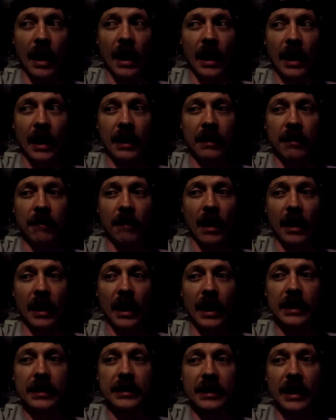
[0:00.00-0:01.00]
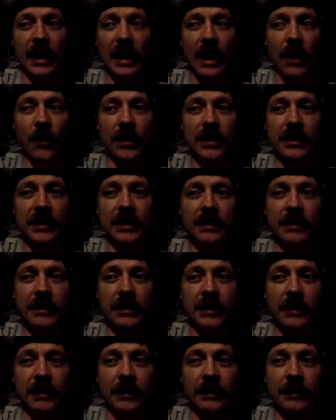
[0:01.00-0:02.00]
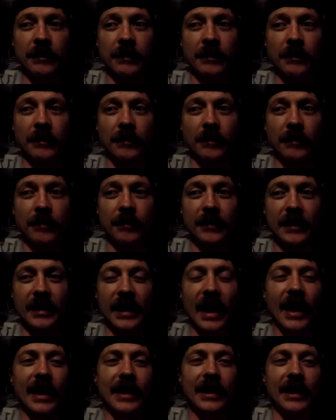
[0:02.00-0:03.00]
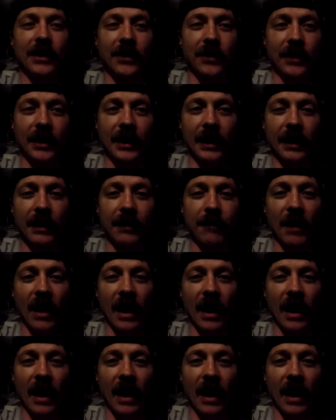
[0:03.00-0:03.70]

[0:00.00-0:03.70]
And I gotta say, I wasn't the ideal kid.